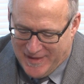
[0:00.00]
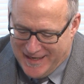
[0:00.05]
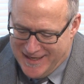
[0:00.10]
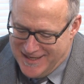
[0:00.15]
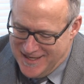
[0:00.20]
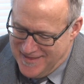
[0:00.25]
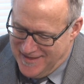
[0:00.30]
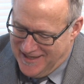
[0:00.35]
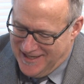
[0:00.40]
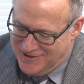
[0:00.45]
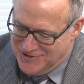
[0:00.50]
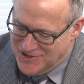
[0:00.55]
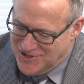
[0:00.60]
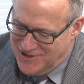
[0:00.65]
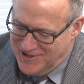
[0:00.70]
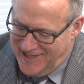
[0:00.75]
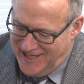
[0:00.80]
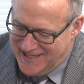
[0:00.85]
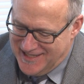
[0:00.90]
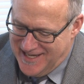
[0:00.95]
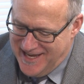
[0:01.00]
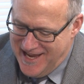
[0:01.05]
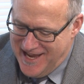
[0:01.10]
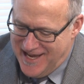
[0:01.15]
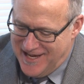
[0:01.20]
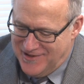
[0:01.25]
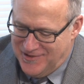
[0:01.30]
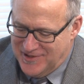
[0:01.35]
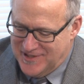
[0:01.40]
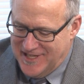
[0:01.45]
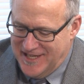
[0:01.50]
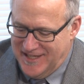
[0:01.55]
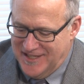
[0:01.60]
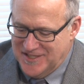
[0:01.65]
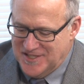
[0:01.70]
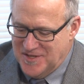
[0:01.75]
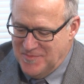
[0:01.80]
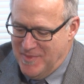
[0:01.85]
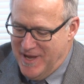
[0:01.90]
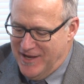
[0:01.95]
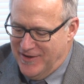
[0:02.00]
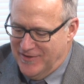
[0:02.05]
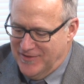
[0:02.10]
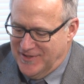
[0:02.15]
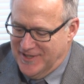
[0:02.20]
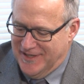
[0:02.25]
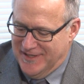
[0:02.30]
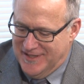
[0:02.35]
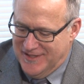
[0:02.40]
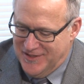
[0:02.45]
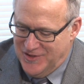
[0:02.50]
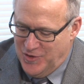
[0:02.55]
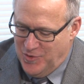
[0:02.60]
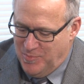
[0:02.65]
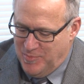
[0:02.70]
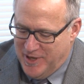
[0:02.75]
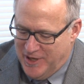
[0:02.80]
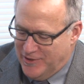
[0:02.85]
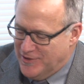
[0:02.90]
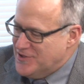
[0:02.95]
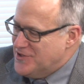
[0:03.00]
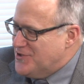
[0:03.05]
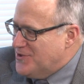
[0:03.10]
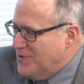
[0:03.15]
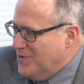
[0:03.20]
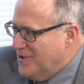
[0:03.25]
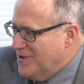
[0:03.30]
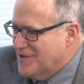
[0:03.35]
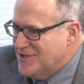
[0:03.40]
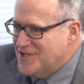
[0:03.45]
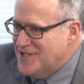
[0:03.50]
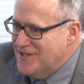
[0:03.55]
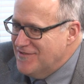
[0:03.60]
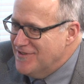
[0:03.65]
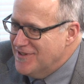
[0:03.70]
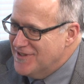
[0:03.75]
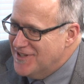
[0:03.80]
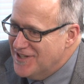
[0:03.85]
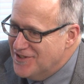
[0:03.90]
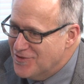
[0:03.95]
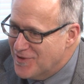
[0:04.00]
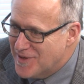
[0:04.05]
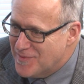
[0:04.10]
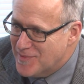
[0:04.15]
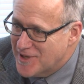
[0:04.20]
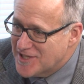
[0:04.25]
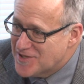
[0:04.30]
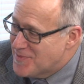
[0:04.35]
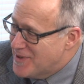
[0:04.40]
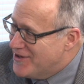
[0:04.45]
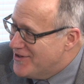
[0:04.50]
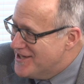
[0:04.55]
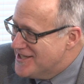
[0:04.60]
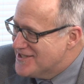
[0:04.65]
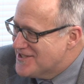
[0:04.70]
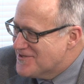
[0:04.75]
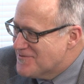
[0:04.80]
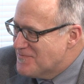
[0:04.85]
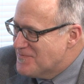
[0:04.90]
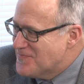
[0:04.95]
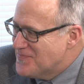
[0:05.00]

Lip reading: Anything else you'd like to add or tell us about your Pierce or Achieving the Dream experience?